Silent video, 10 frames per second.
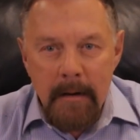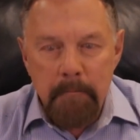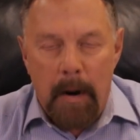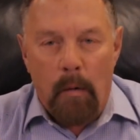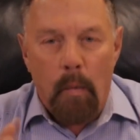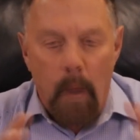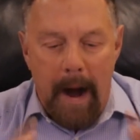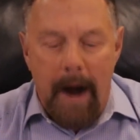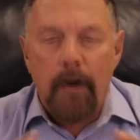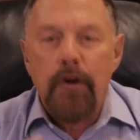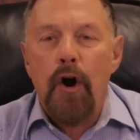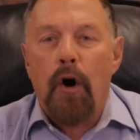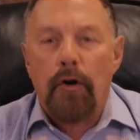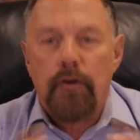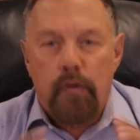but where
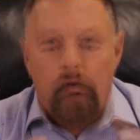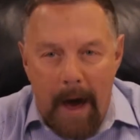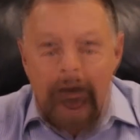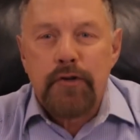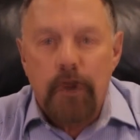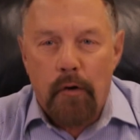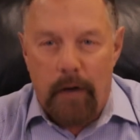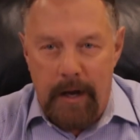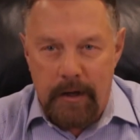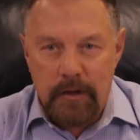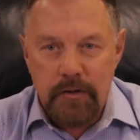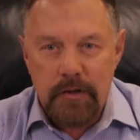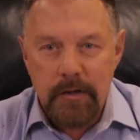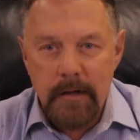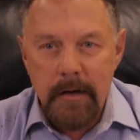your treasure
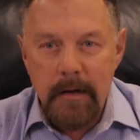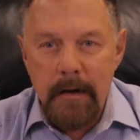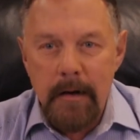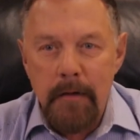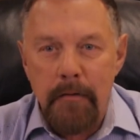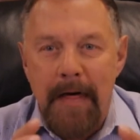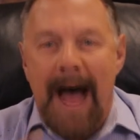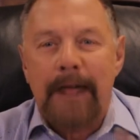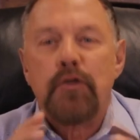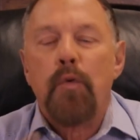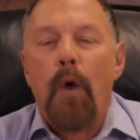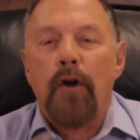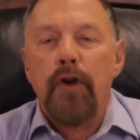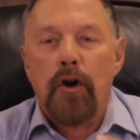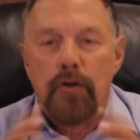is, that's where
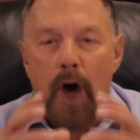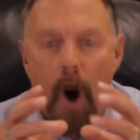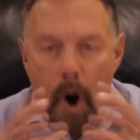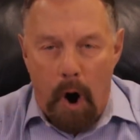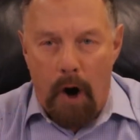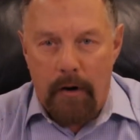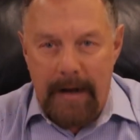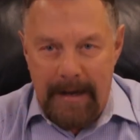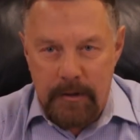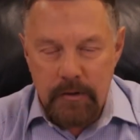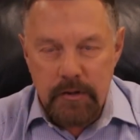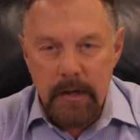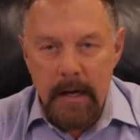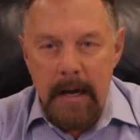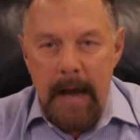your heart is.
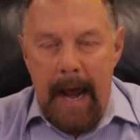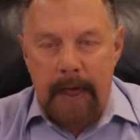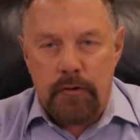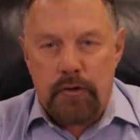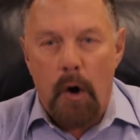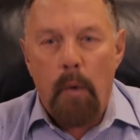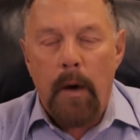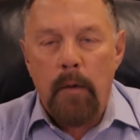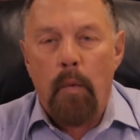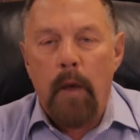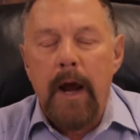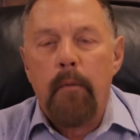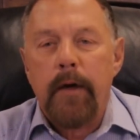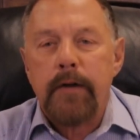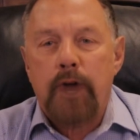And so when we
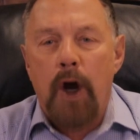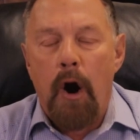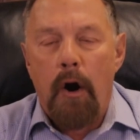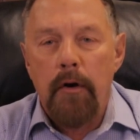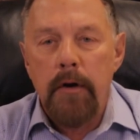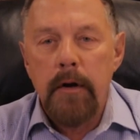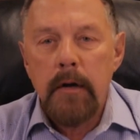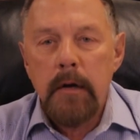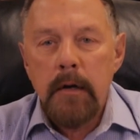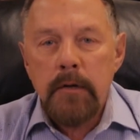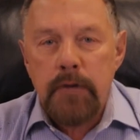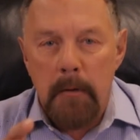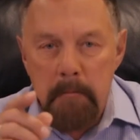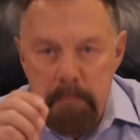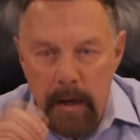return to
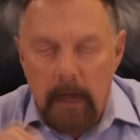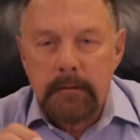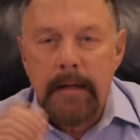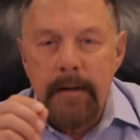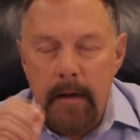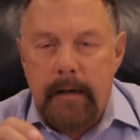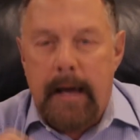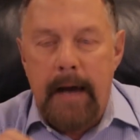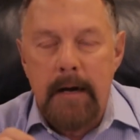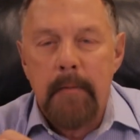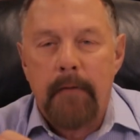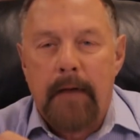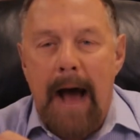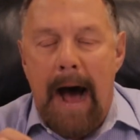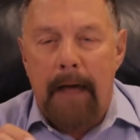building the kingdom of
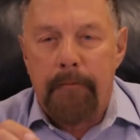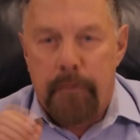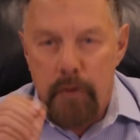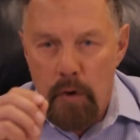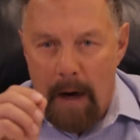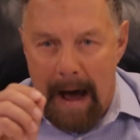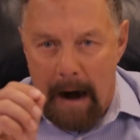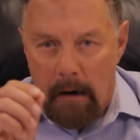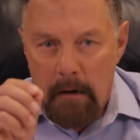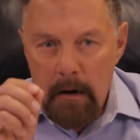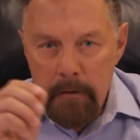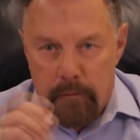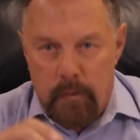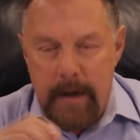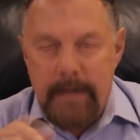God through our
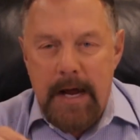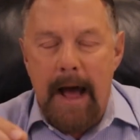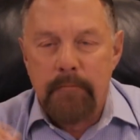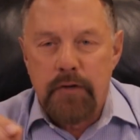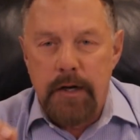three times a